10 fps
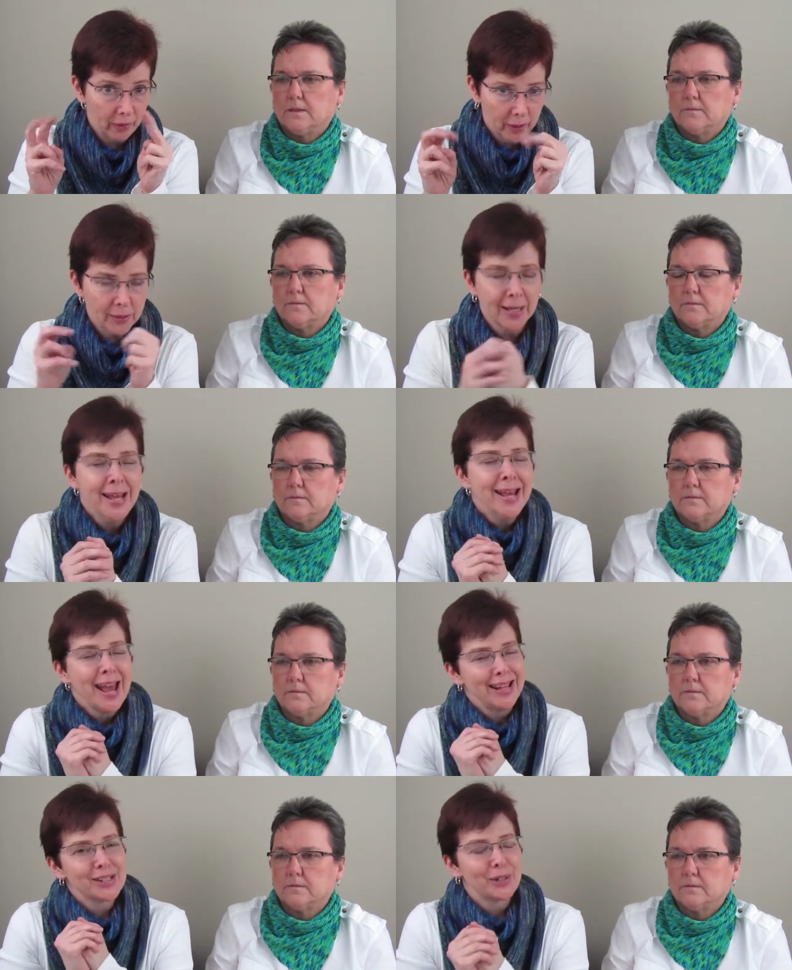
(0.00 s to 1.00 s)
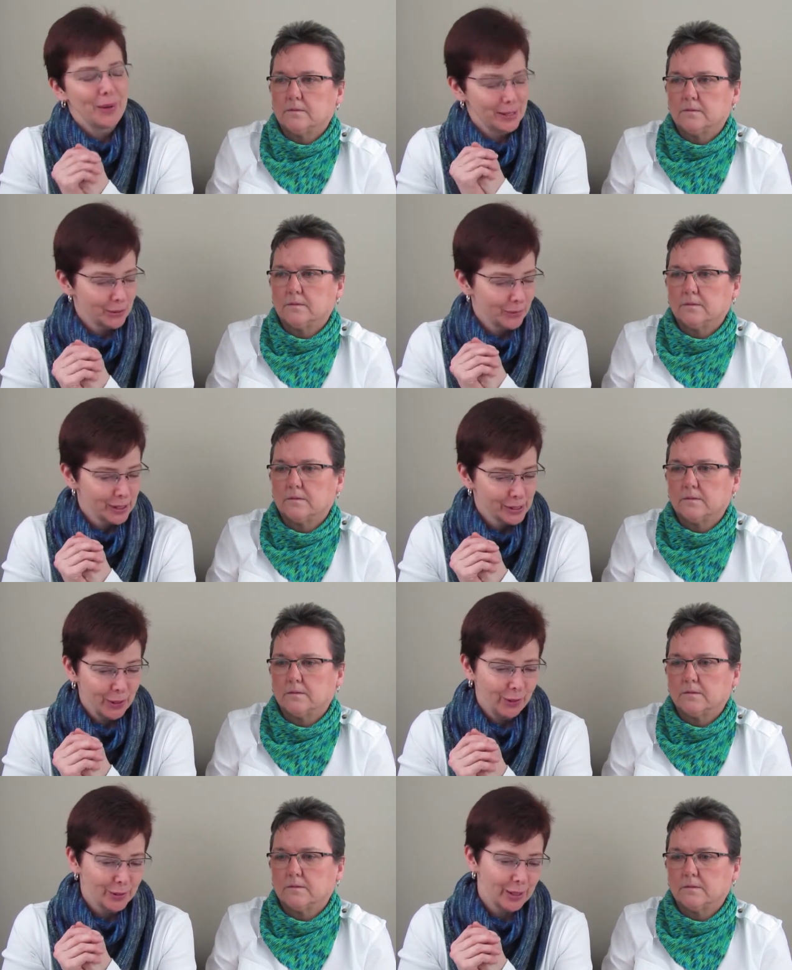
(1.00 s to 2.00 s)
Speaker 1: with yeah. it and so as a
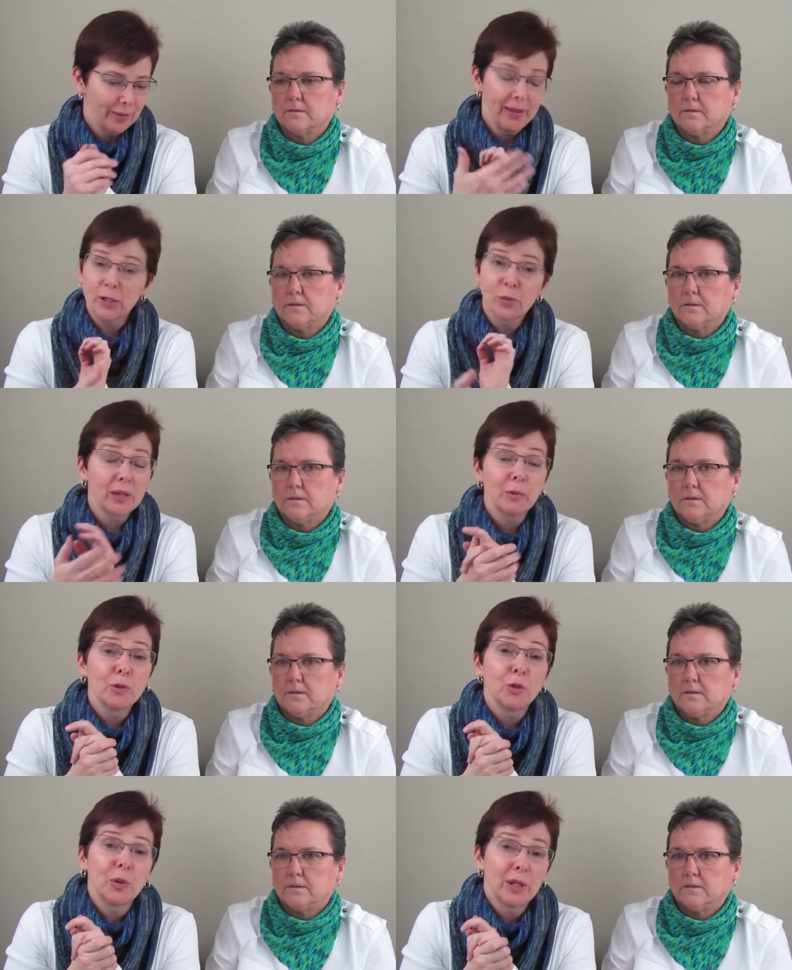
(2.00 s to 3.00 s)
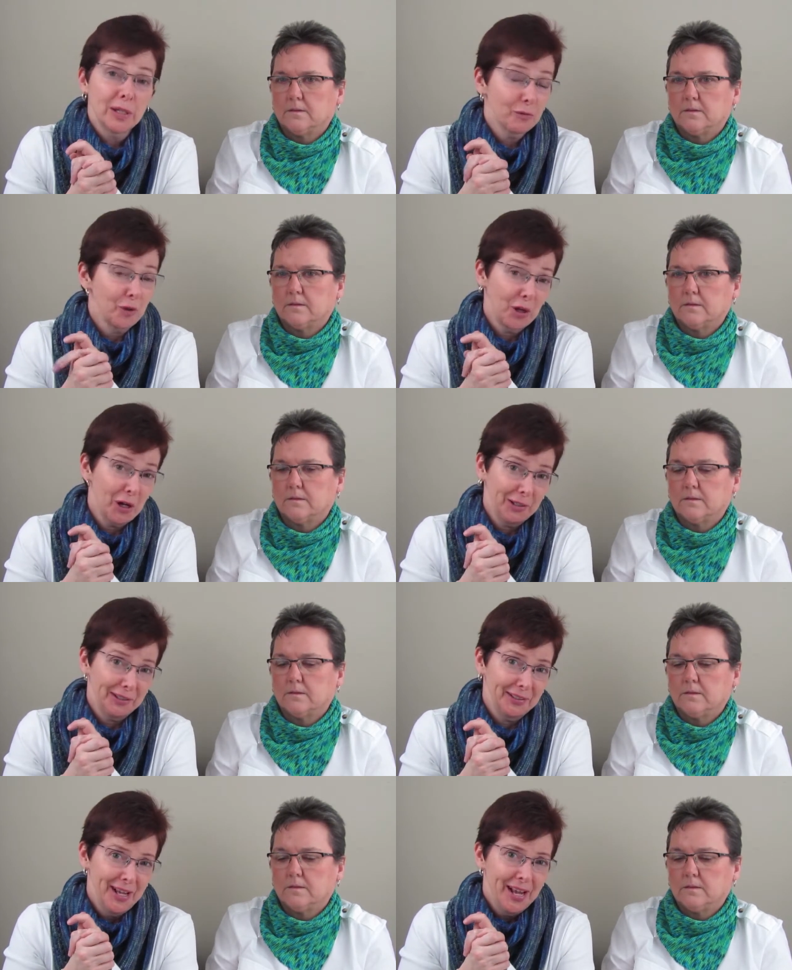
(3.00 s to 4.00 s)
result that's what they would do with a different color
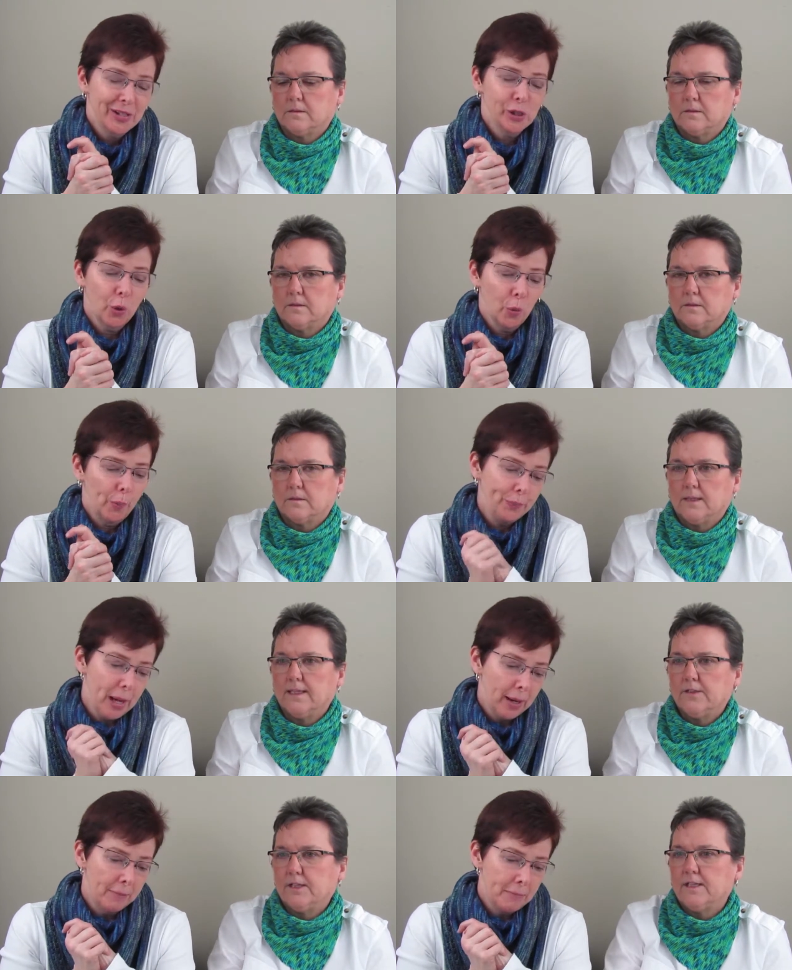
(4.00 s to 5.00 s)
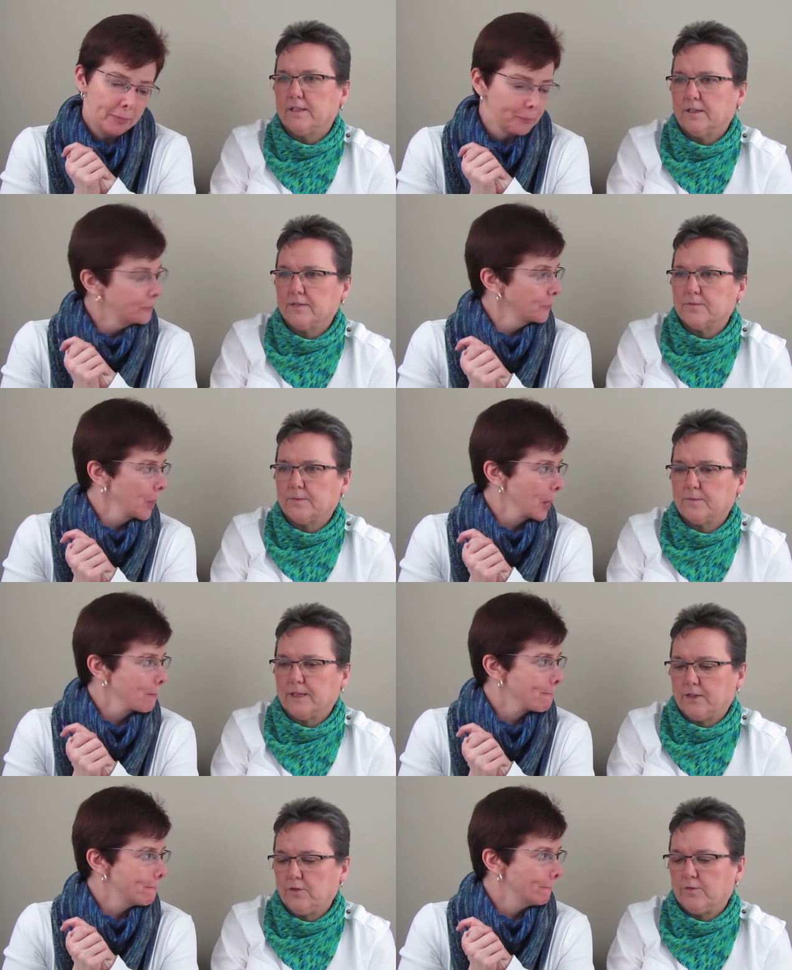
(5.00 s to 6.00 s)
so um, it, does
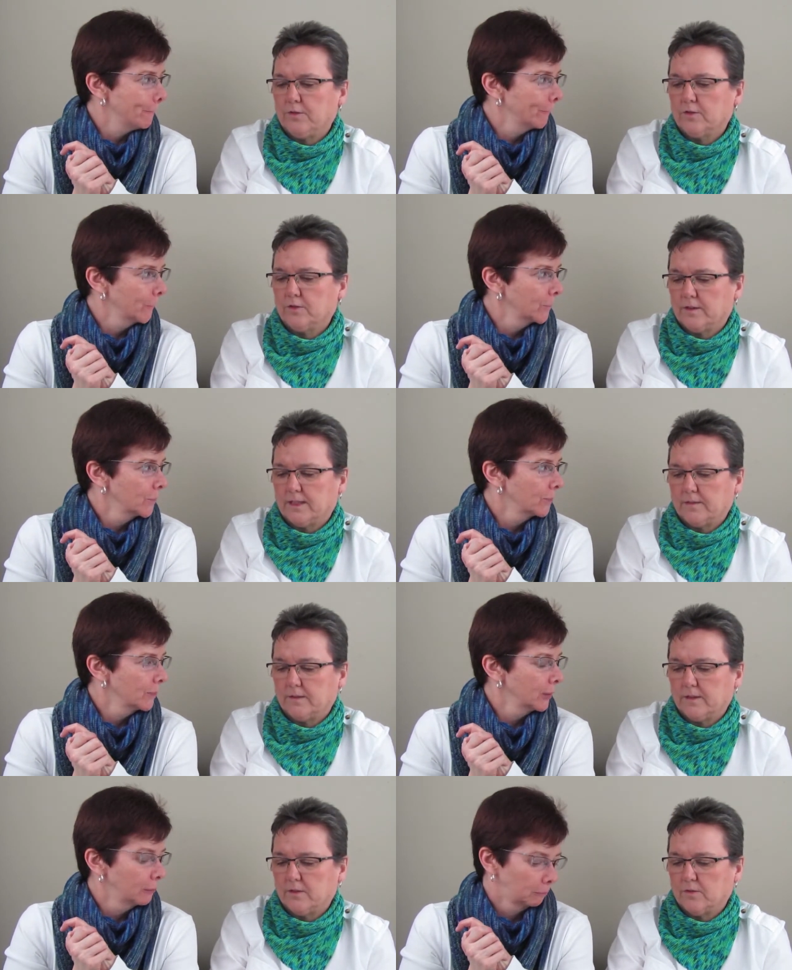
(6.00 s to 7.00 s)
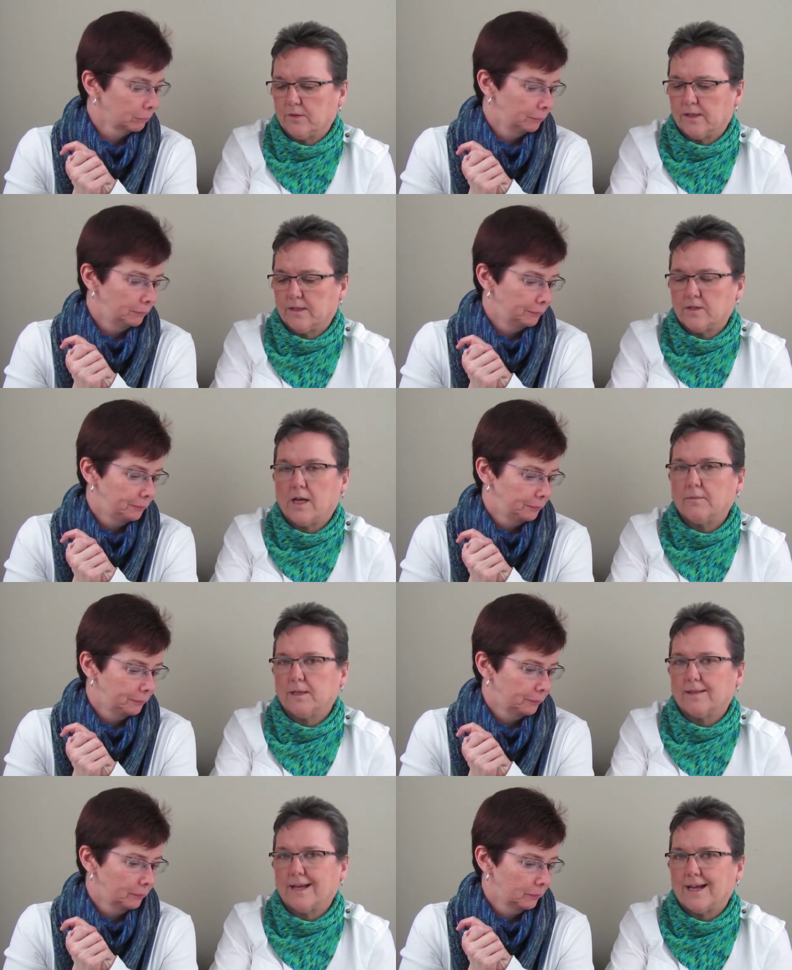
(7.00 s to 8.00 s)
Speaker 2: make you feel good that you know in a time
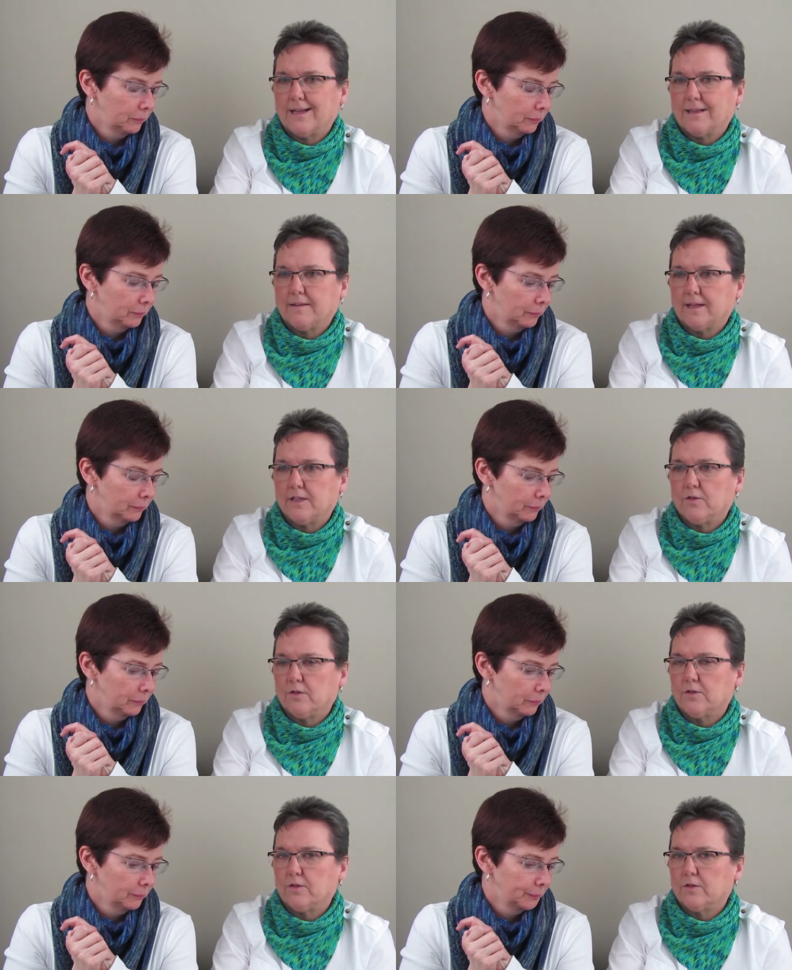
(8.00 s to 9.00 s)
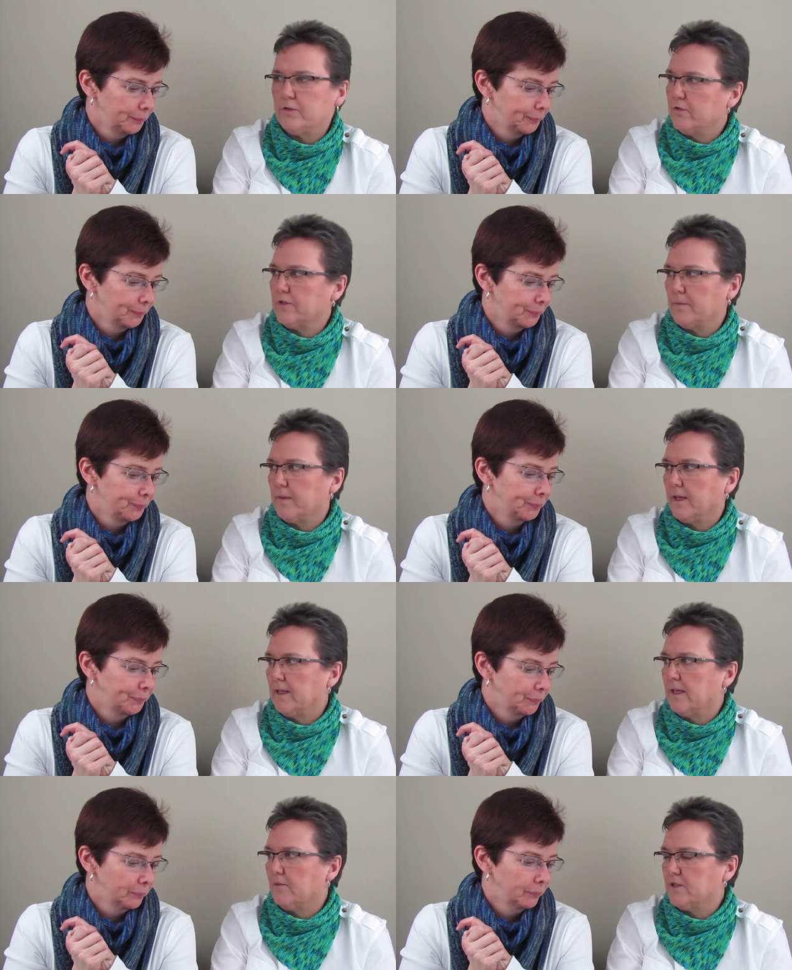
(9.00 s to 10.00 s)
like that that you could do something
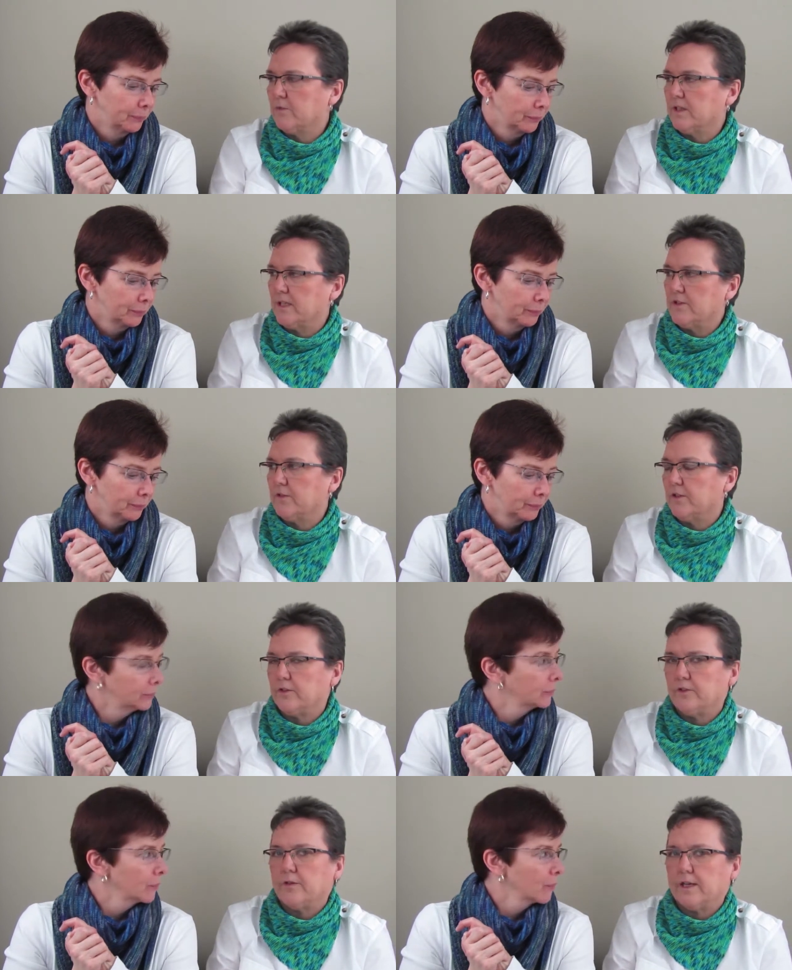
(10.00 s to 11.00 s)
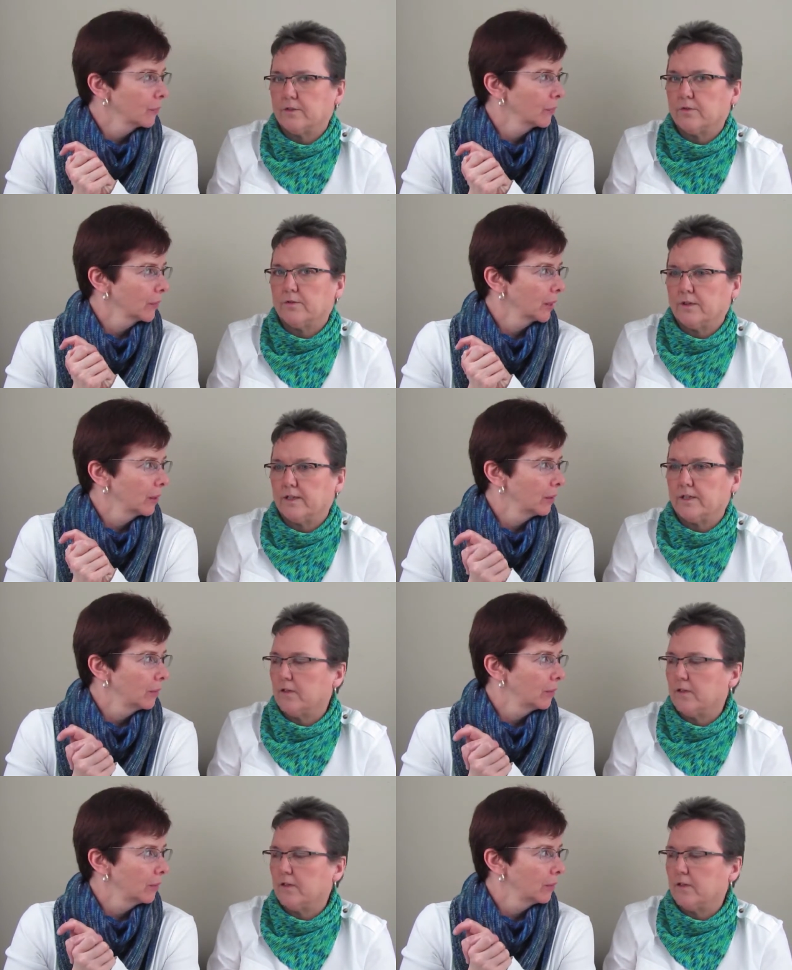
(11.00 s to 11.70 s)
and that was really nice for you to do that to her friend